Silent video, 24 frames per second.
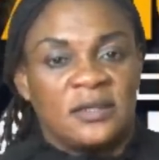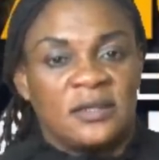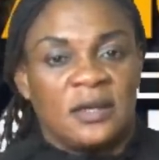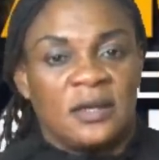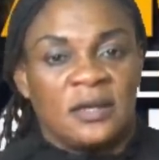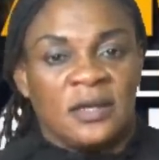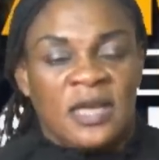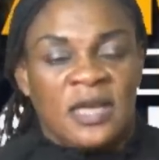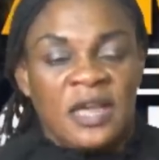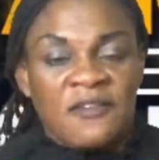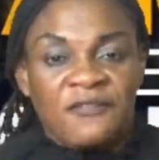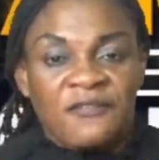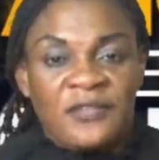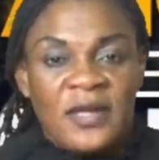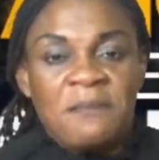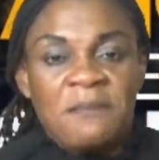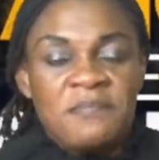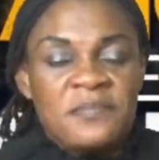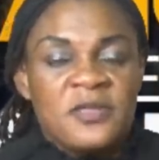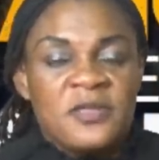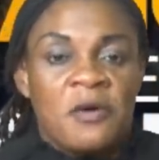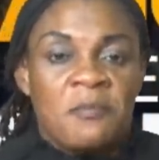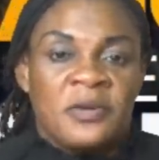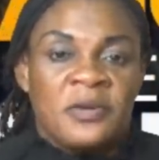give them
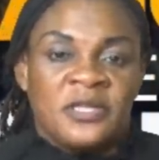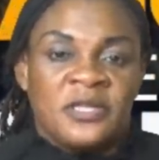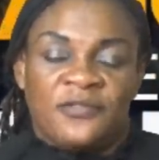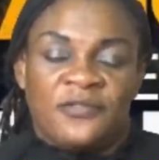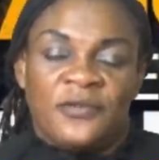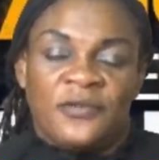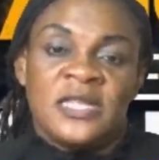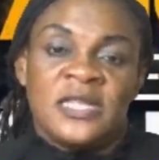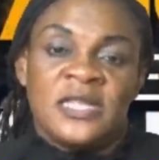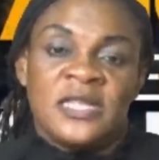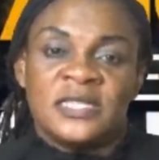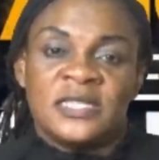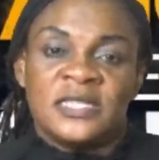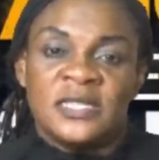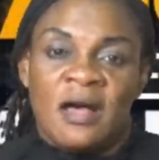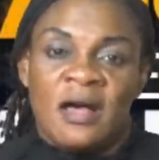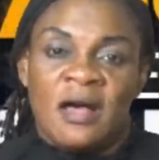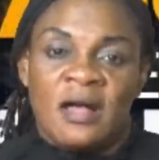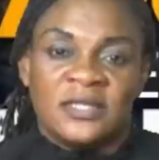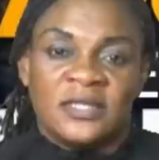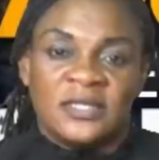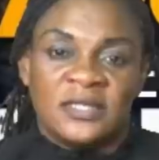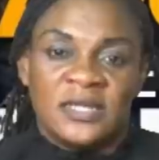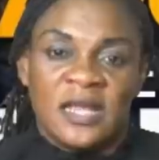numbers for these
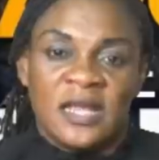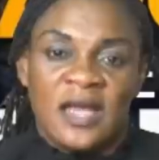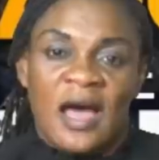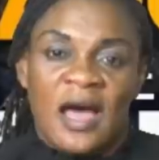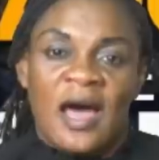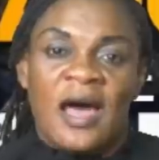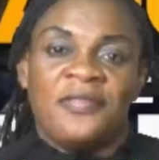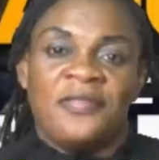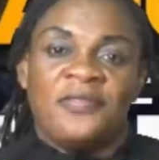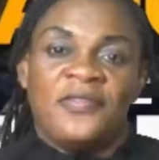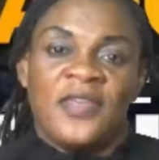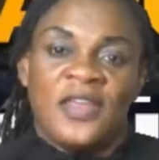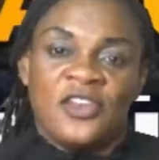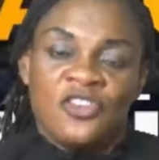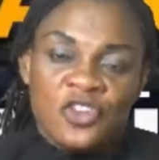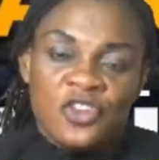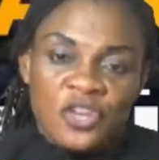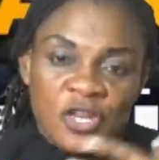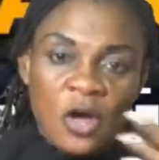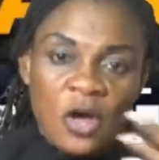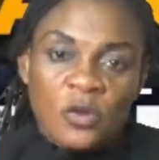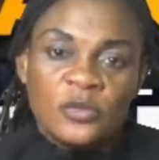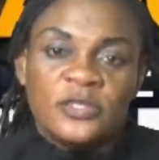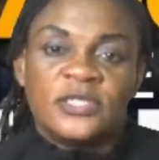lots and then you're
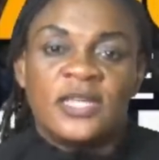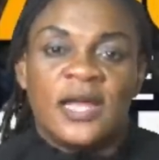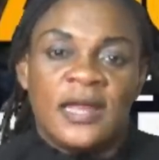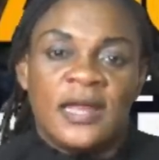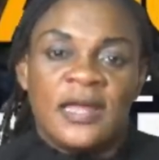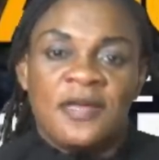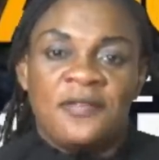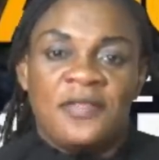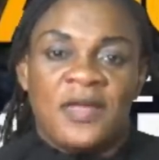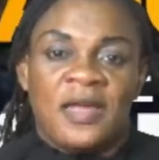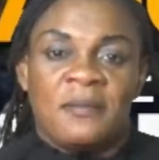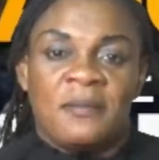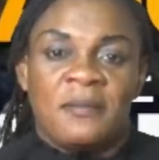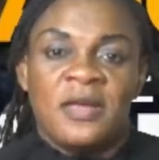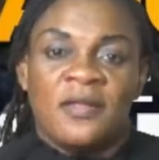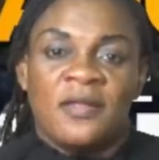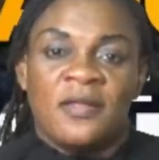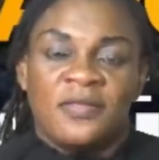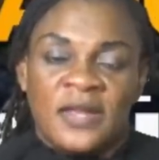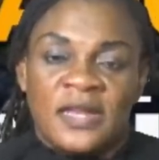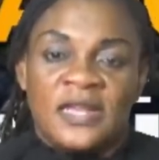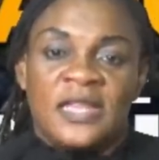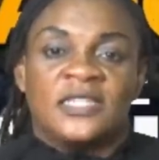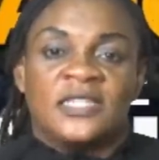now telling them
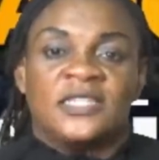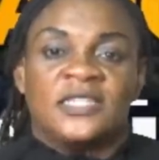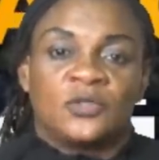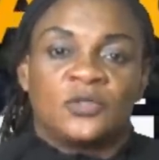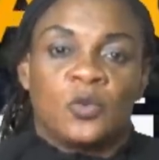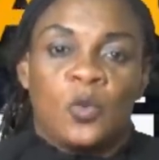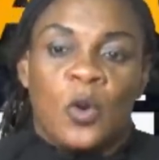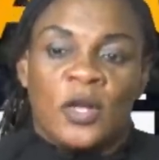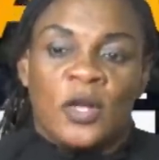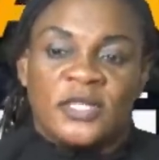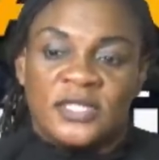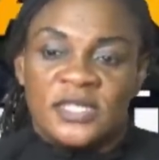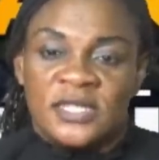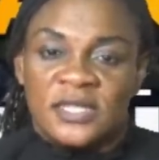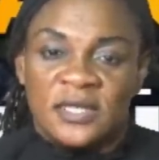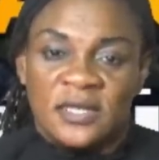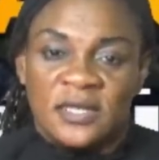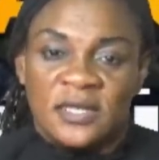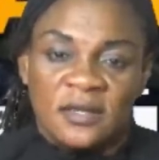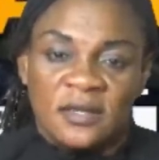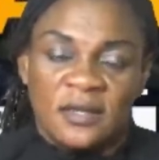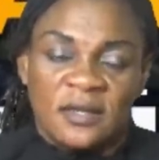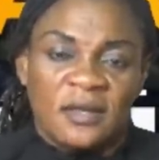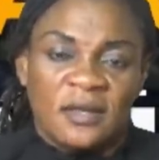that they're squatting.
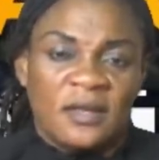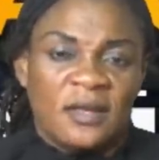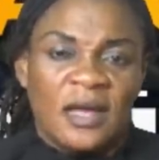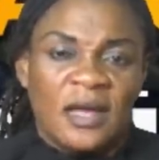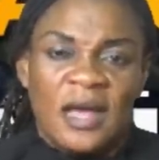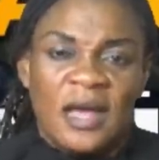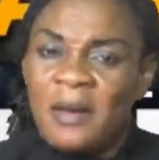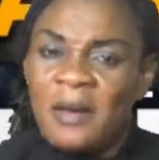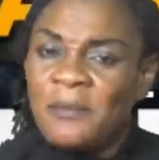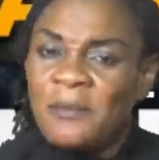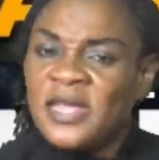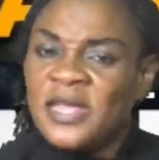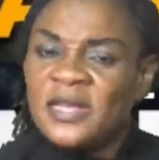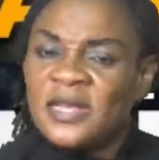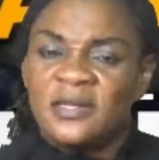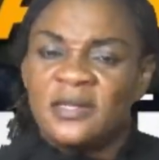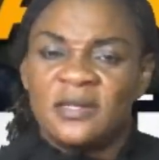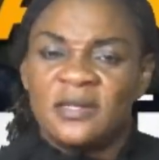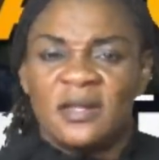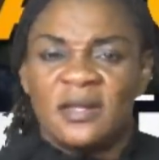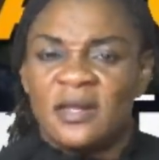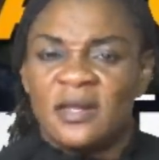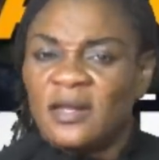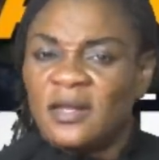I mean,
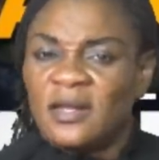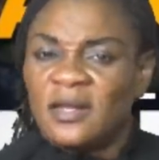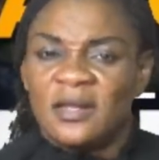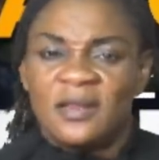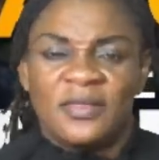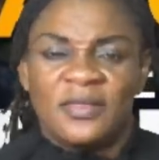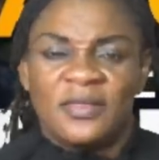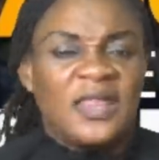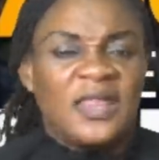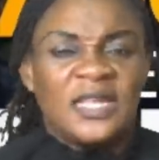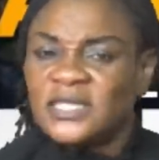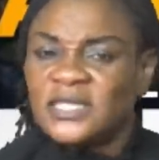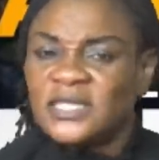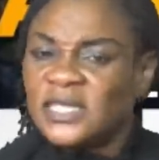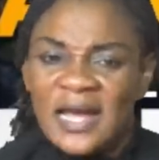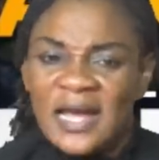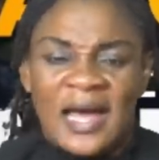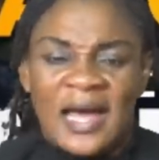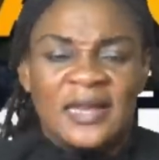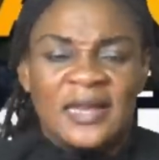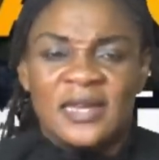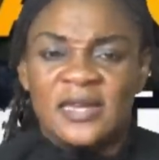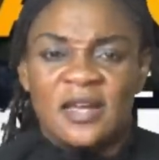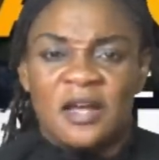this isn't
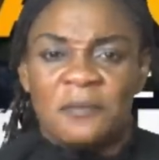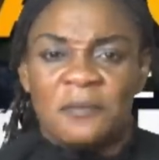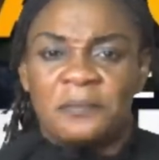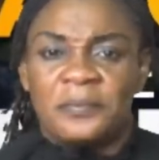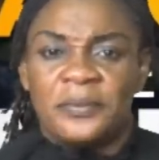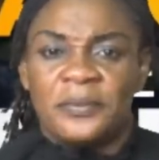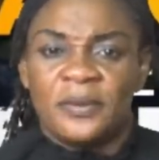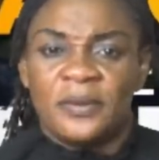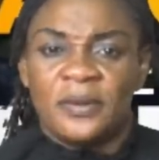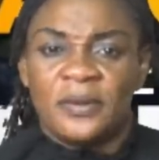adding up.